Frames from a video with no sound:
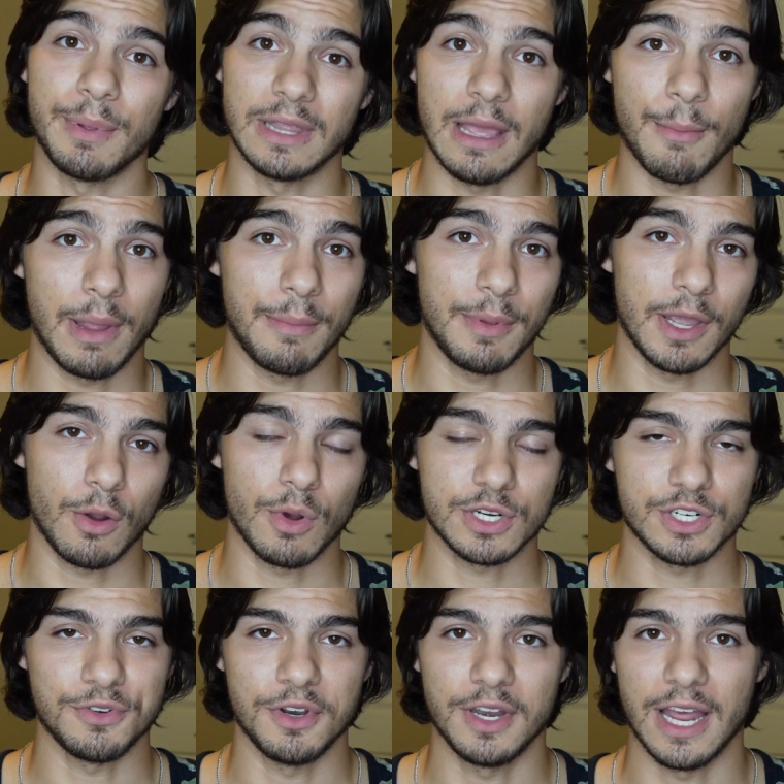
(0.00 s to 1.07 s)
But that might be a
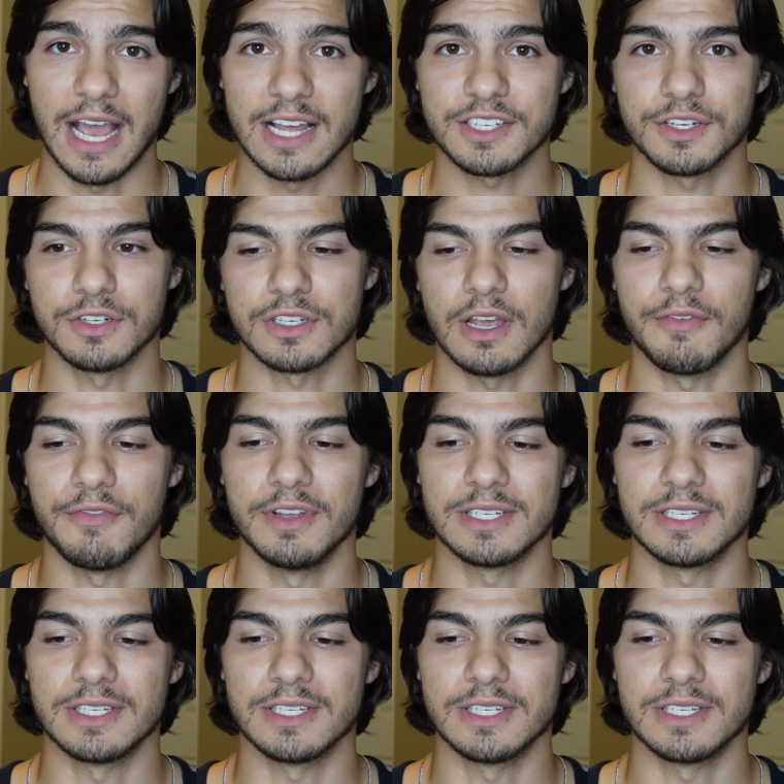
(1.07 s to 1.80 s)
question you need to ask yourself.